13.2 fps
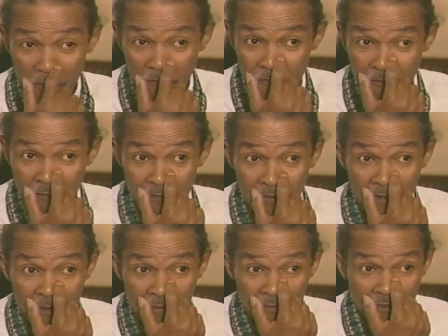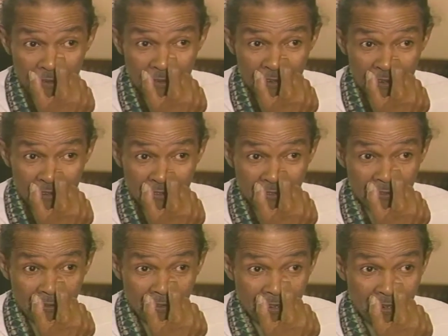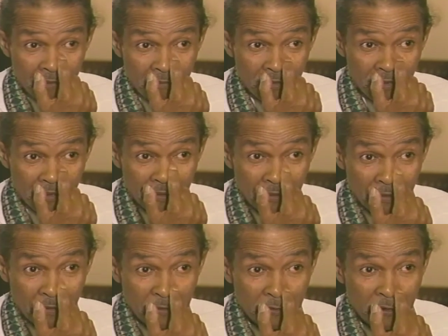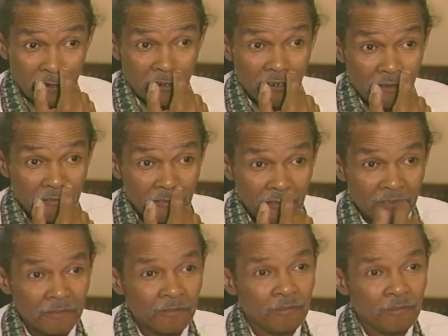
from the theme song, they let you know they're getting ready to take off, you know.